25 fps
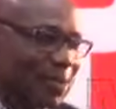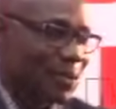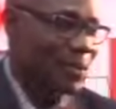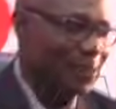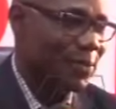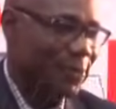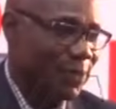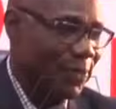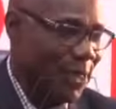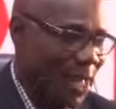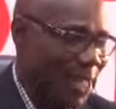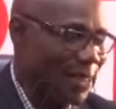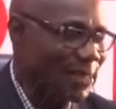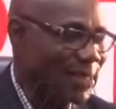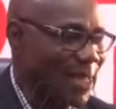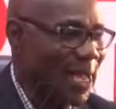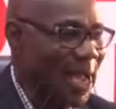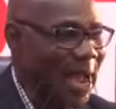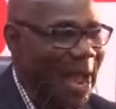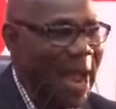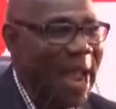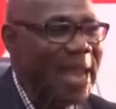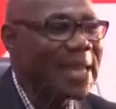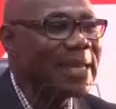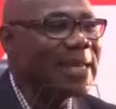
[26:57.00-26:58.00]
that
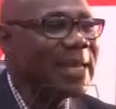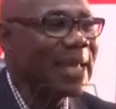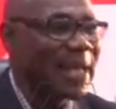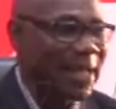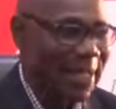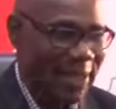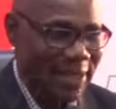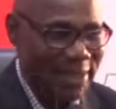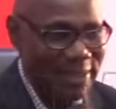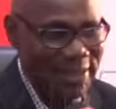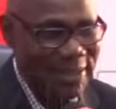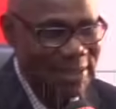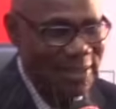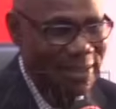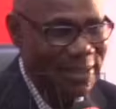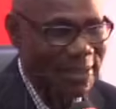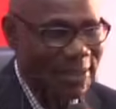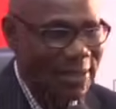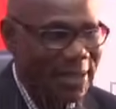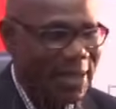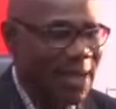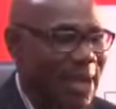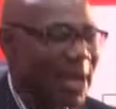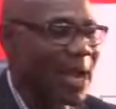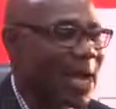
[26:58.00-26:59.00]
INEC
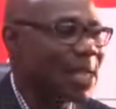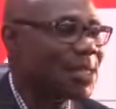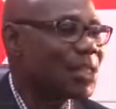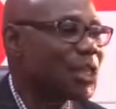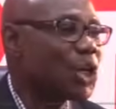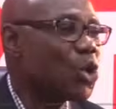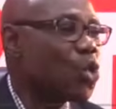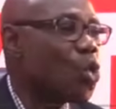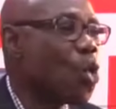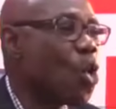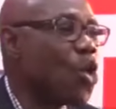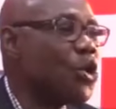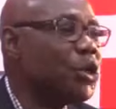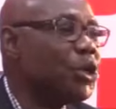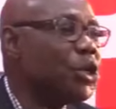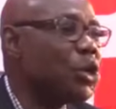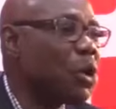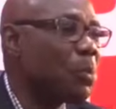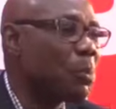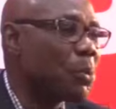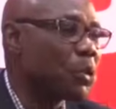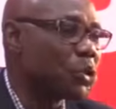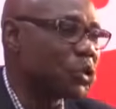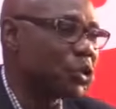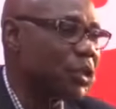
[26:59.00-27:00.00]
has a golden
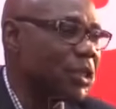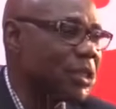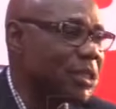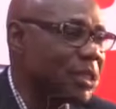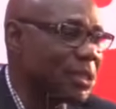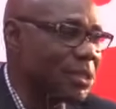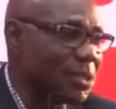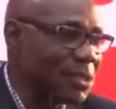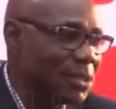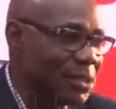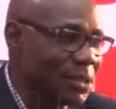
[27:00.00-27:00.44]
opportunity